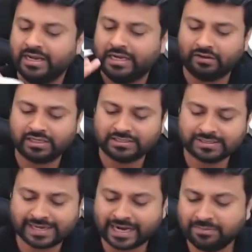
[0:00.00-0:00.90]
Now there is a
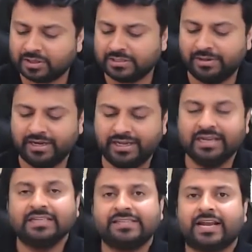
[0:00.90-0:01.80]
second
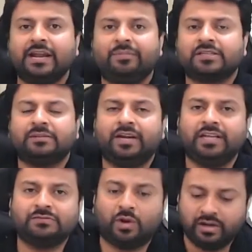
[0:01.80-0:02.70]
possibility. Second possibility
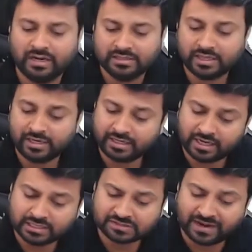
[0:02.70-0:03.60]
is what? The
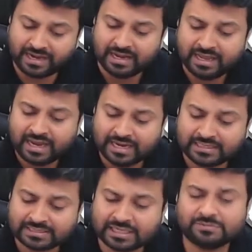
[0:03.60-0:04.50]
return is filed and
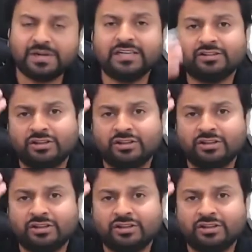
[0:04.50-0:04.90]
the assessment is also